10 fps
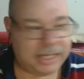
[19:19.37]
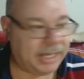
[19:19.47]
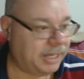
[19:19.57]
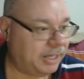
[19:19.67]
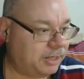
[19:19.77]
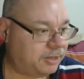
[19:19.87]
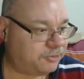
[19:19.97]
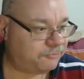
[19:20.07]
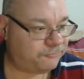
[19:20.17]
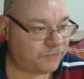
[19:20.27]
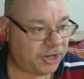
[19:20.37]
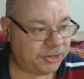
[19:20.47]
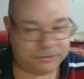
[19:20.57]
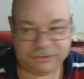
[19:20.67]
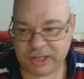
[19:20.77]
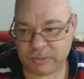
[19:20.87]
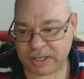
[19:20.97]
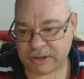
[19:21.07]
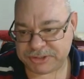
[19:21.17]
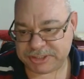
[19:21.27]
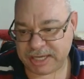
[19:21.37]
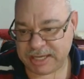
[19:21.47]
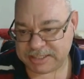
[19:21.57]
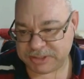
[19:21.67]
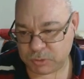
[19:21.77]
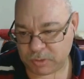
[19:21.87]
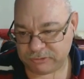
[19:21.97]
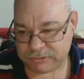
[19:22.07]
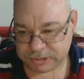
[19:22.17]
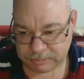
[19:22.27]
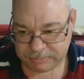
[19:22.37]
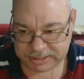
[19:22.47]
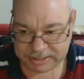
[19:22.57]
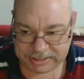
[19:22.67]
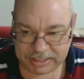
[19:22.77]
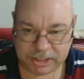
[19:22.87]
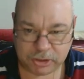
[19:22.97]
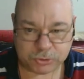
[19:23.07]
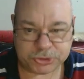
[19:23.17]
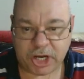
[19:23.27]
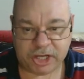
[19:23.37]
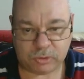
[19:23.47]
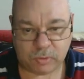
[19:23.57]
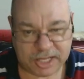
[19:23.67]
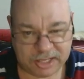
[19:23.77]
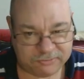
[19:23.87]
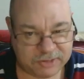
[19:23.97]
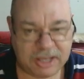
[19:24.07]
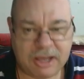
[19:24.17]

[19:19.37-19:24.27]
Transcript: And the final thing we're going to take is this wonderful little ability down here called Tidal Wave.